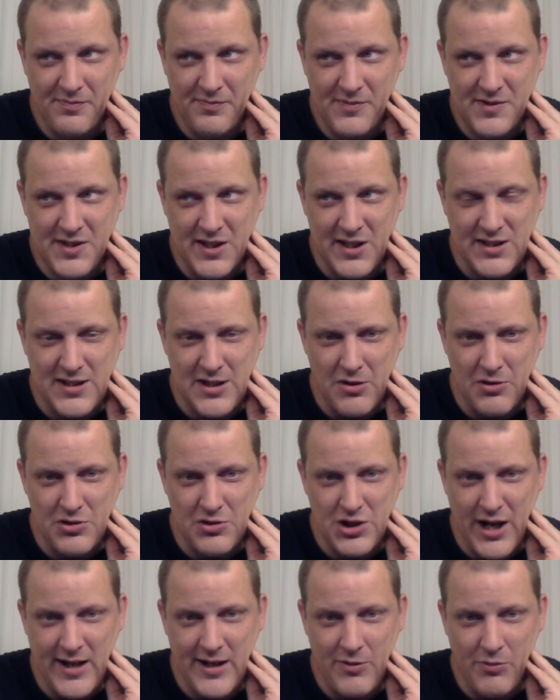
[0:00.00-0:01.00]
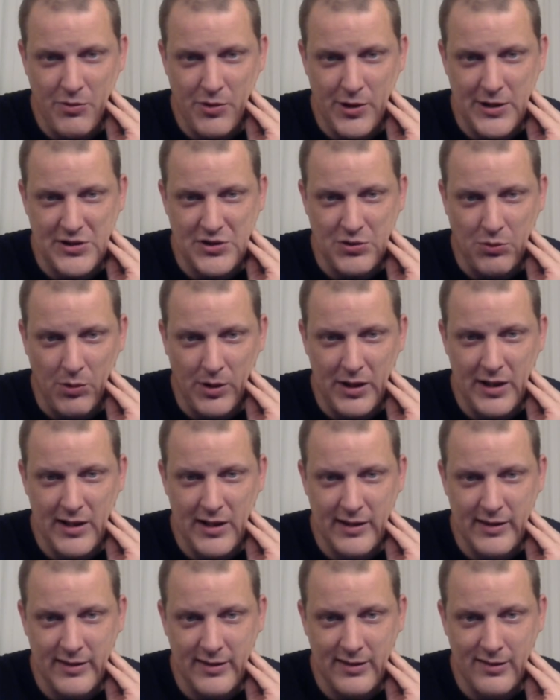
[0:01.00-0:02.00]
sits there January
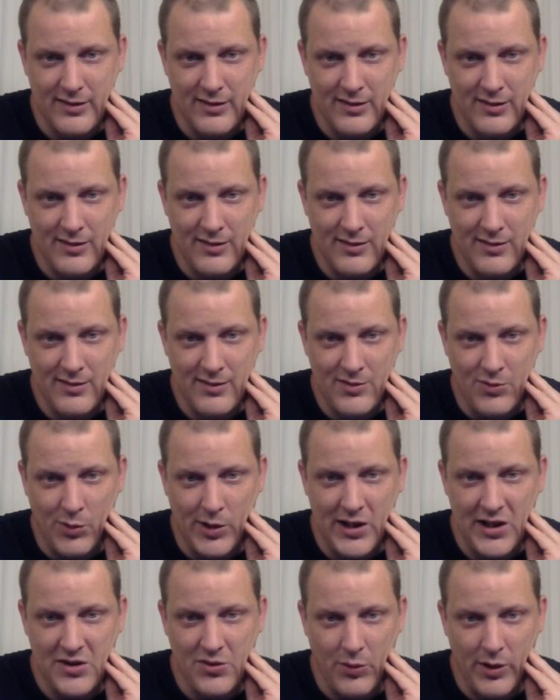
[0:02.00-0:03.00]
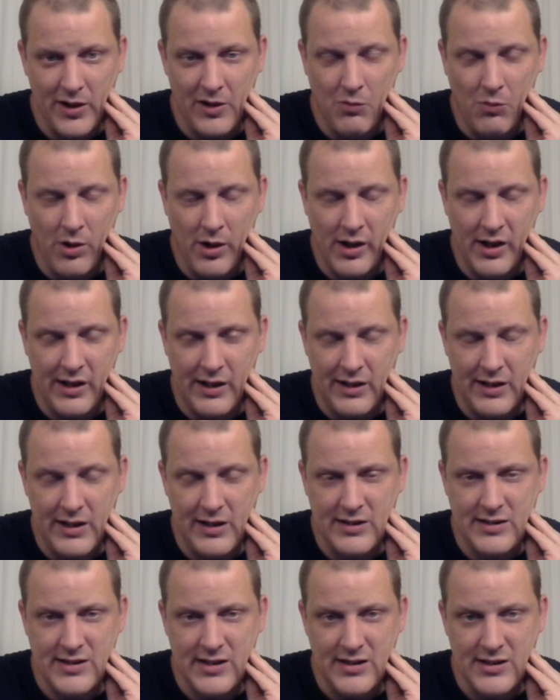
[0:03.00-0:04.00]
20th, 2021, and
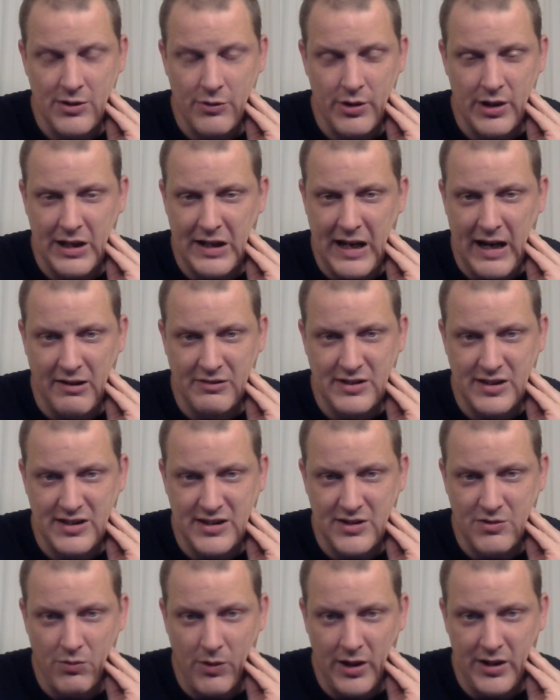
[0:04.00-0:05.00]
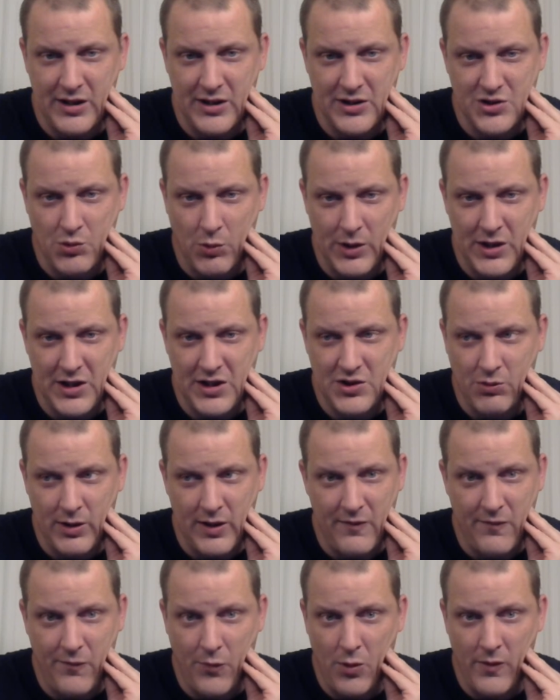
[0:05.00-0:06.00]
he sits there and announces he's running in
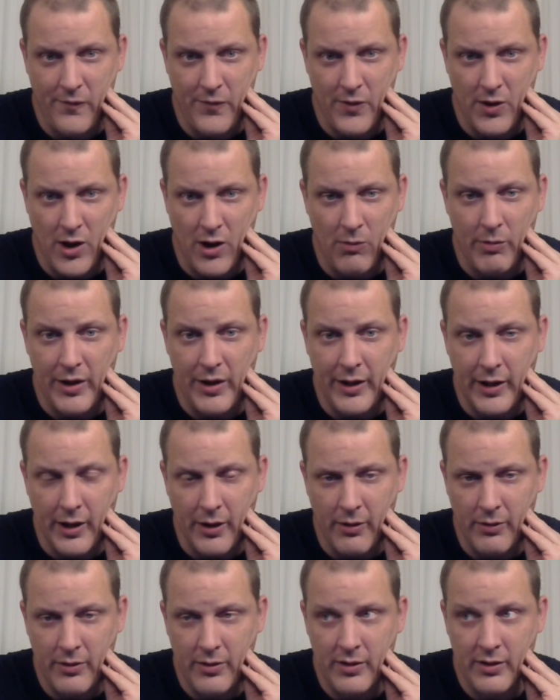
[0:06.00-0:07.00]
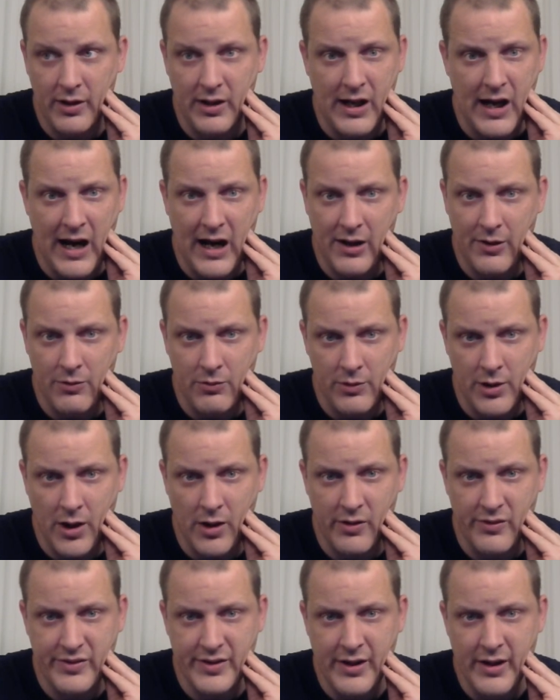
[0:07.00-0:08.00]
2024 for all we know. Good God, who
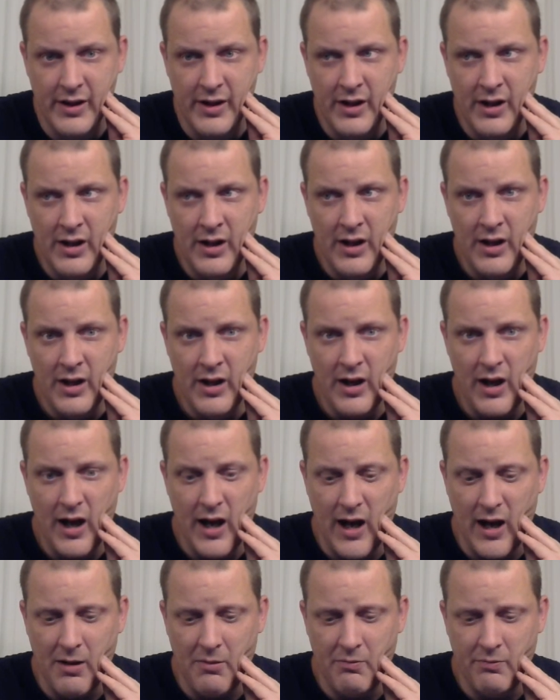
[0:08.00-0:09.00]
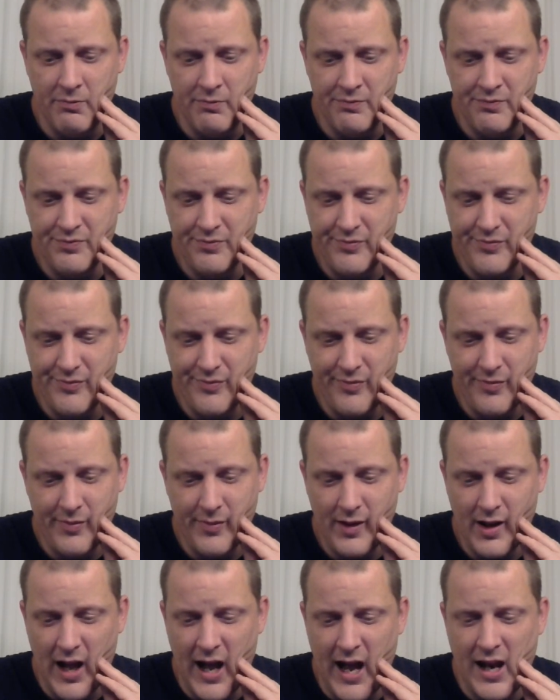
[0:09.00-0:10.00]
knows? I
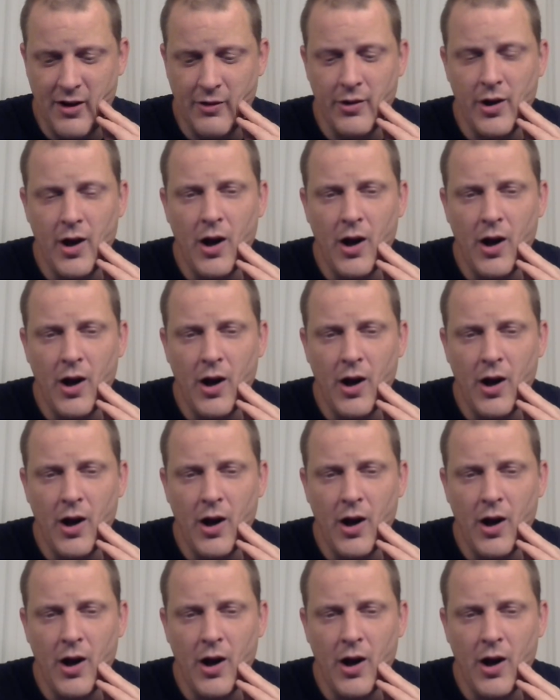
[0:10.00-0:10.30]
don't